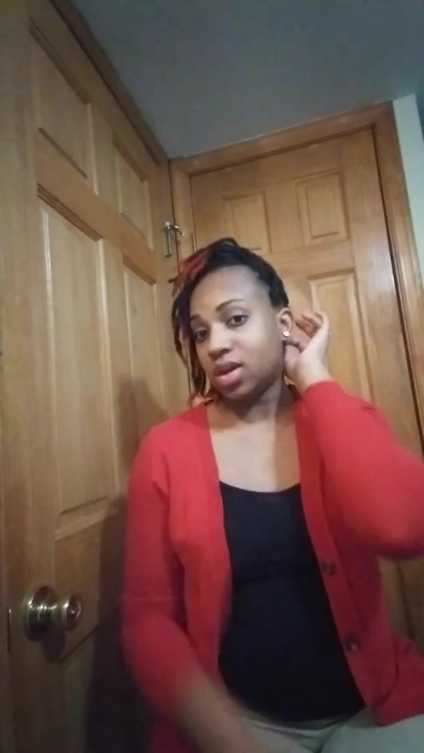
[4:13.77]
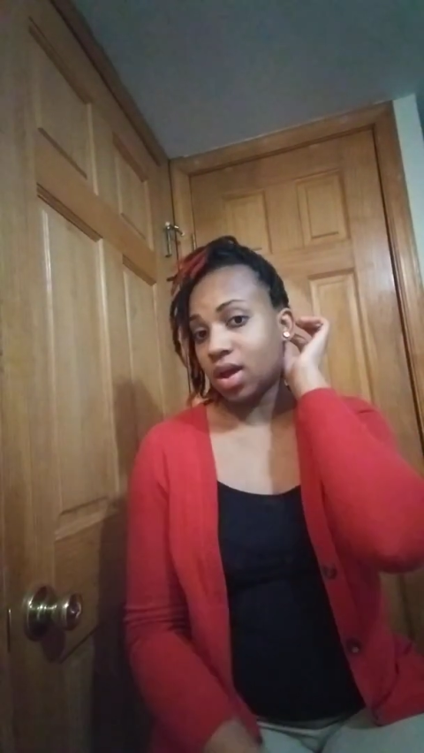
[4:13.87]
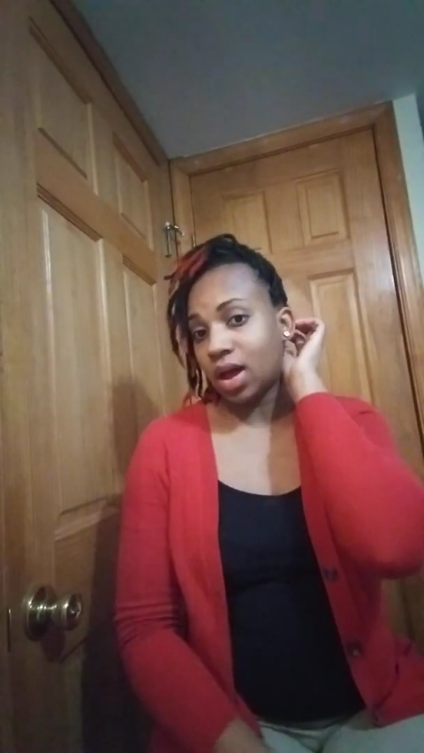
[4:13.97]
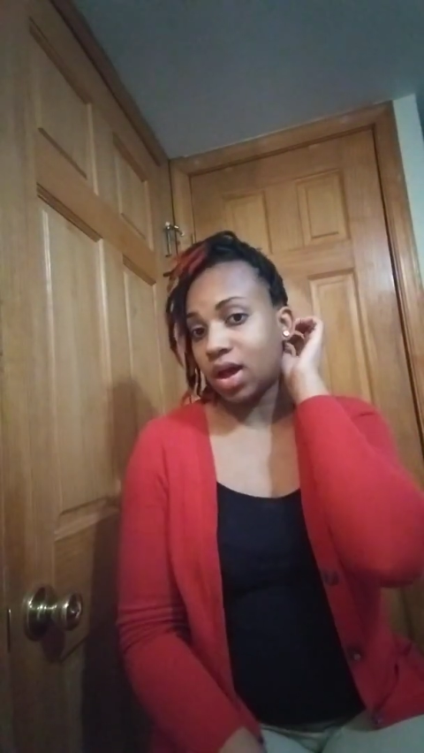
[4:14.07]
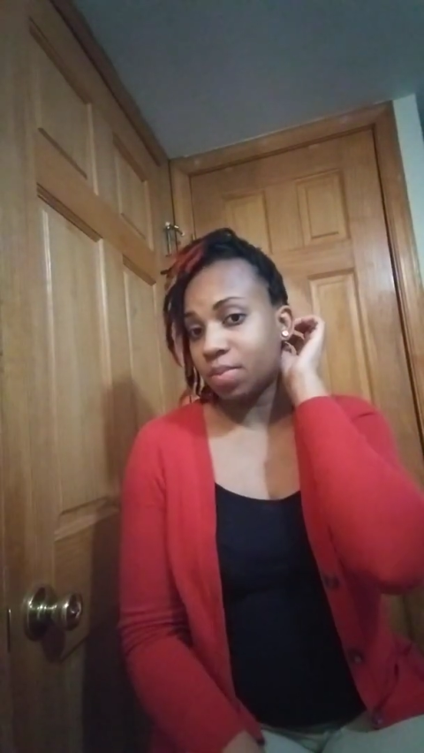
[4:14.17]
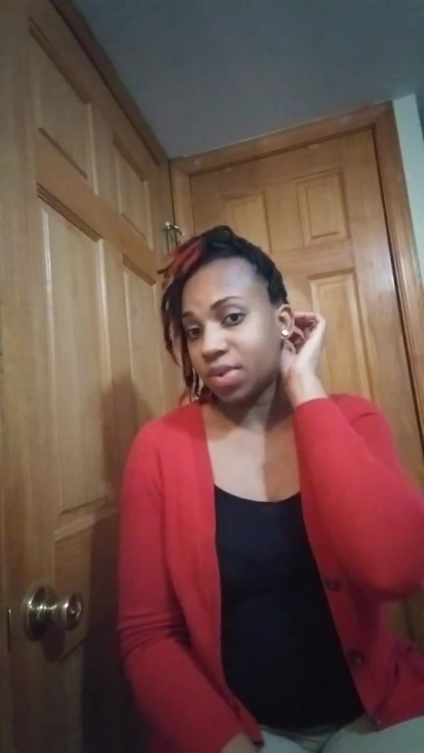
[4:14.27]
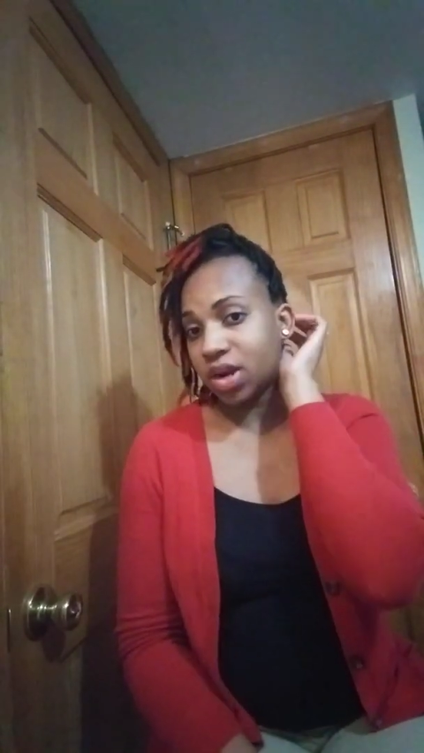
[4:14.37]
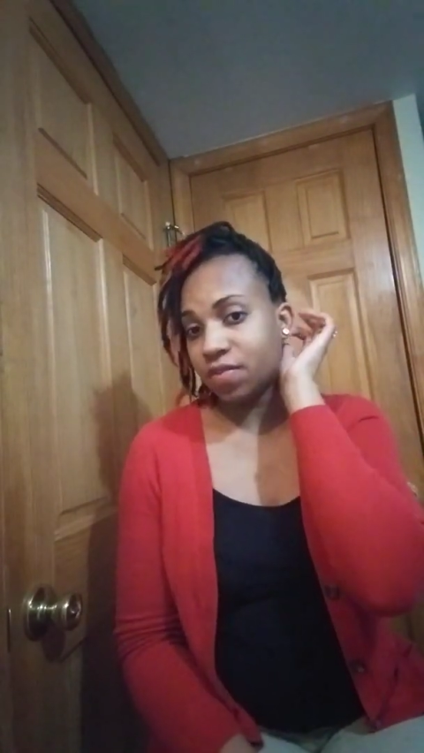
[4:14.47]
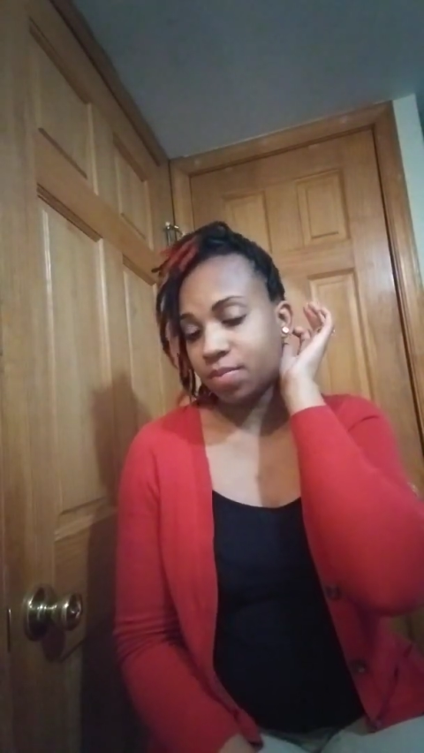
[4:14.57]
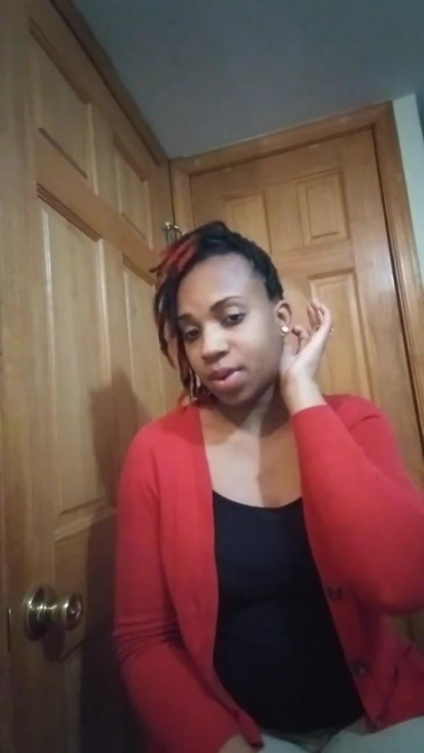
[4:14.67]

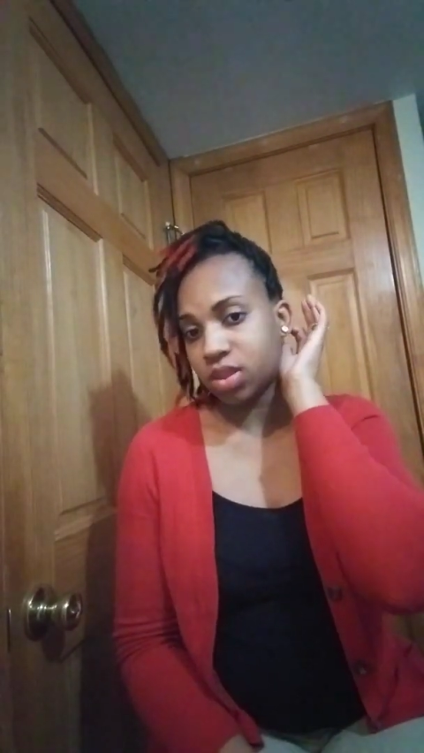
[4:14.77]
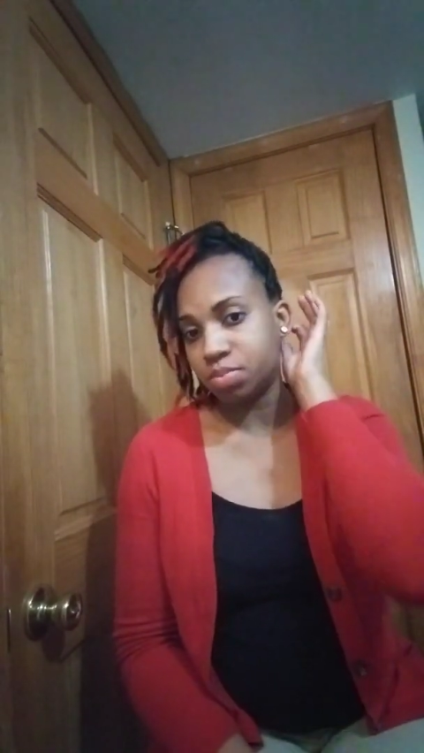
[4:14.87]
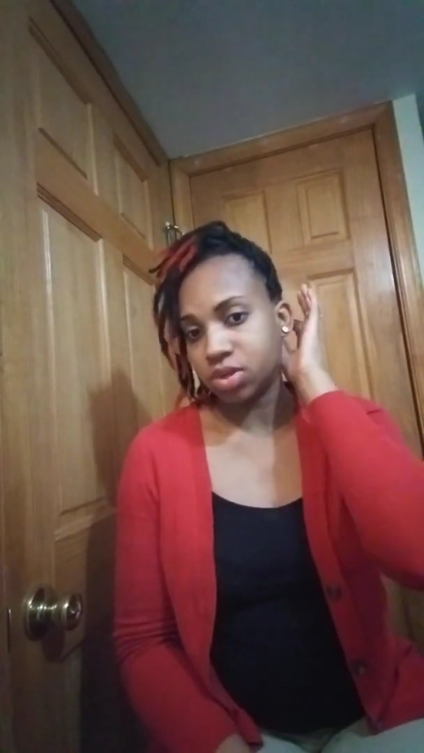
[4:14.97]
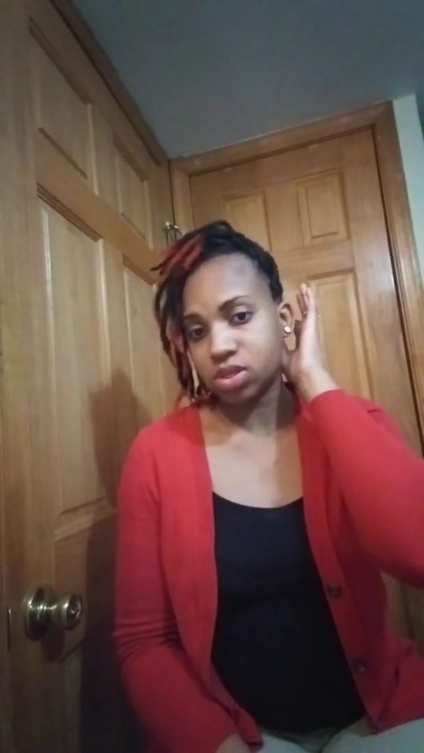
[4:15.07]
enough about the book.